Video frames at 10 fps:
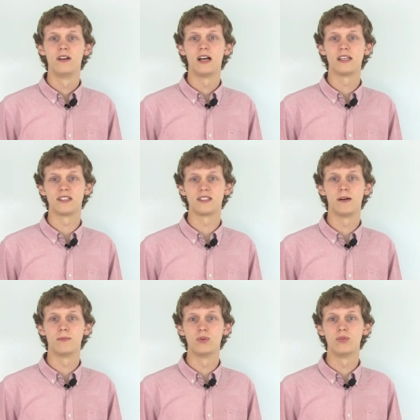As an
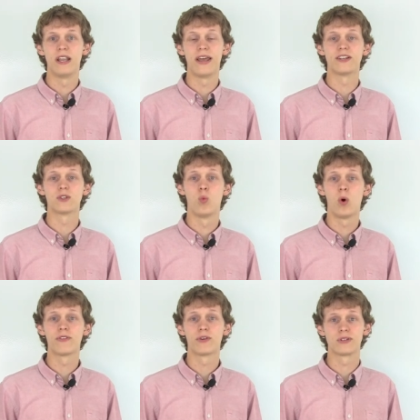example, letting just
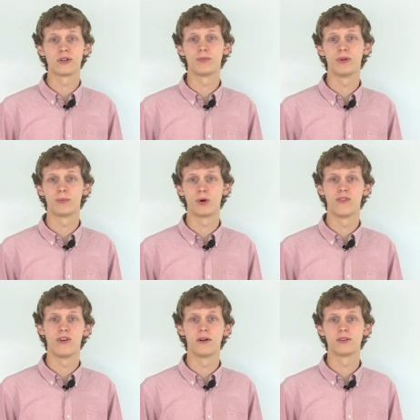one of your social media
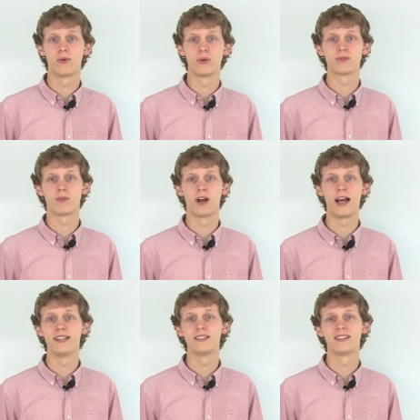profiles fall into the wrong
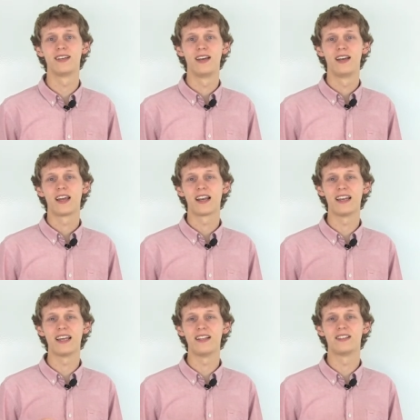hands can
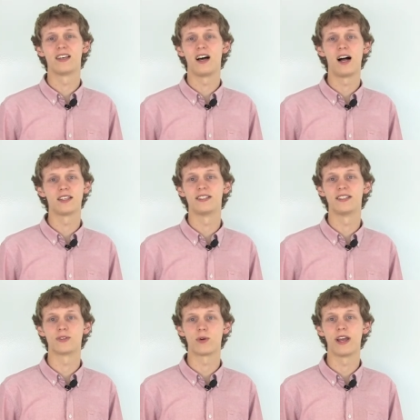lead to utter
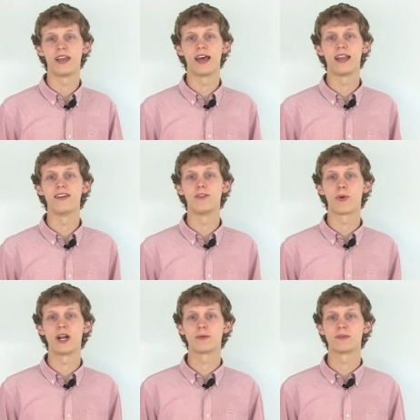disarray and leave your
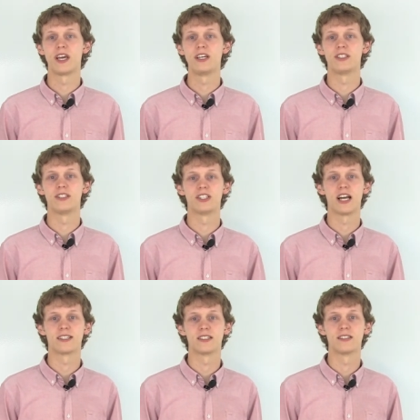brand's reputation in
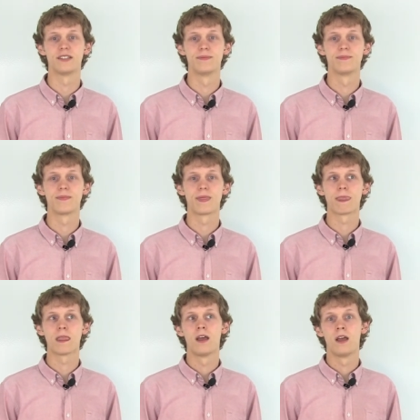shatters.
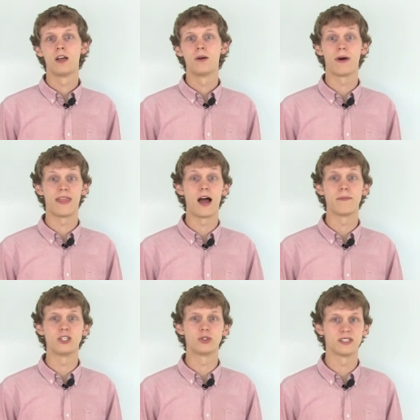By that I
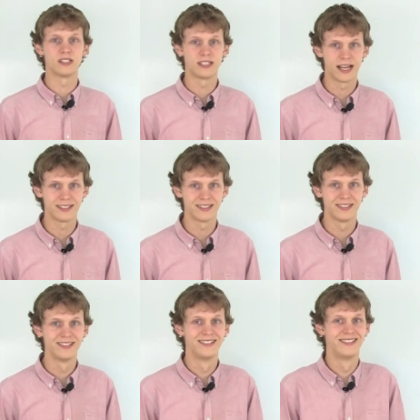mean shreds and tatters.